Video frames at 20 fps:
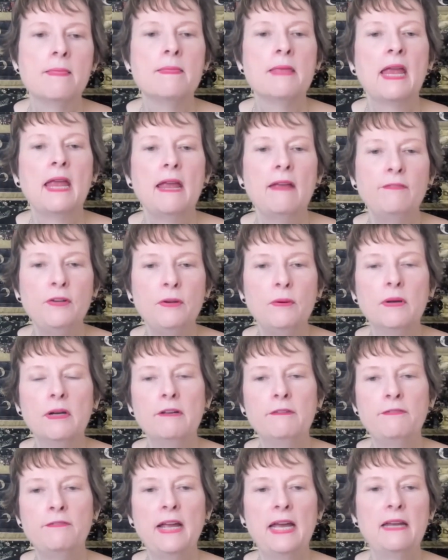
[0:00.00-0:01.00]
If you are
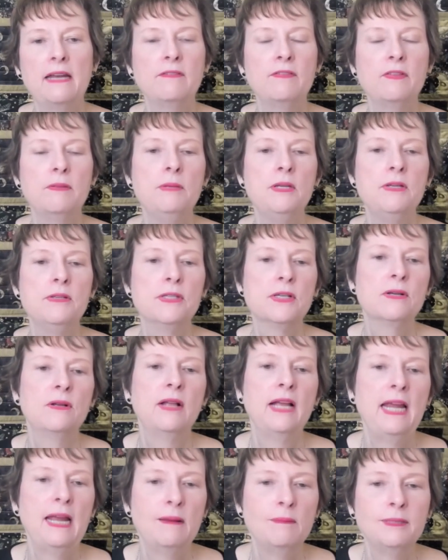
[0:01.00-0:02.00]
a fan of the musical
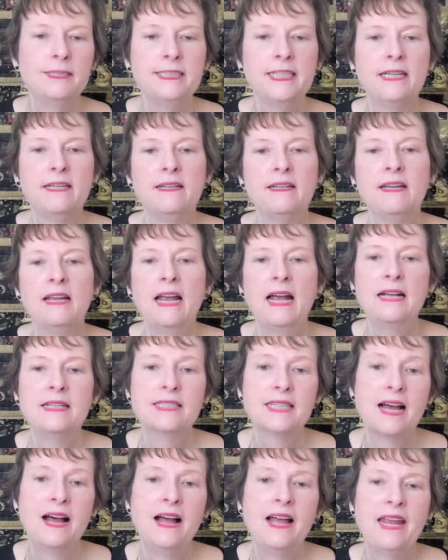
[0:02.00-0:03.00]
Hamilton, as
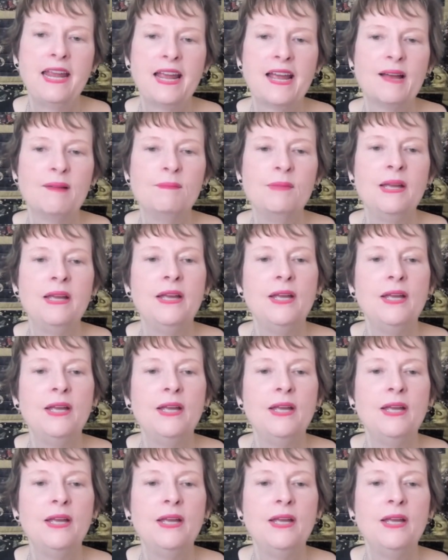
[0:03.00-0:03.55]
I am,